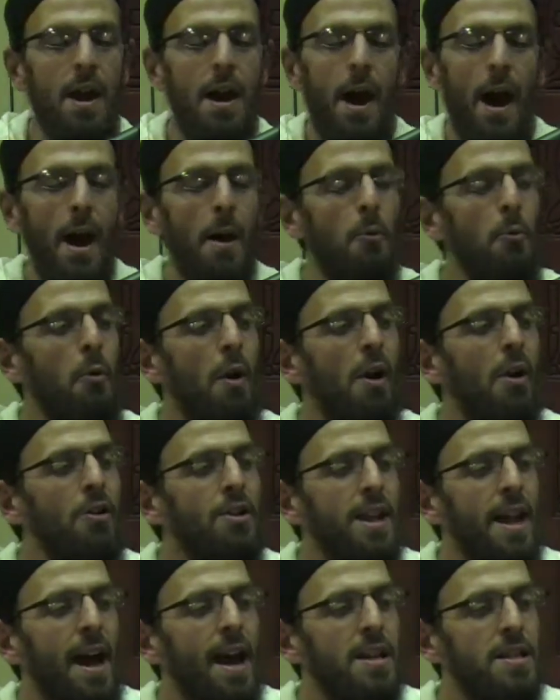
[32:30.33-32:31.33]
I
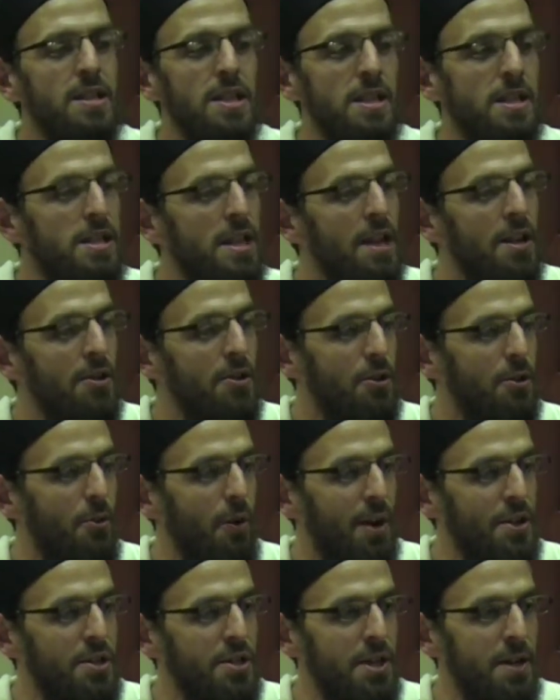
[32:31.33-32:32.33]
rarely asked a single
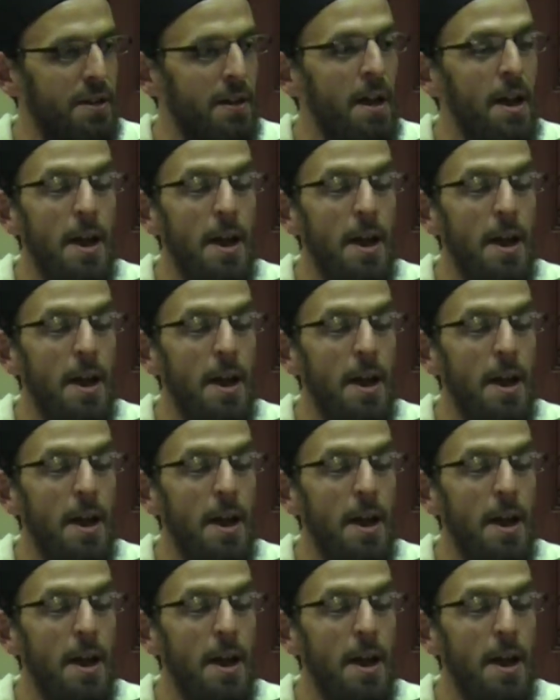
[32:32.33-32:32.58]
question.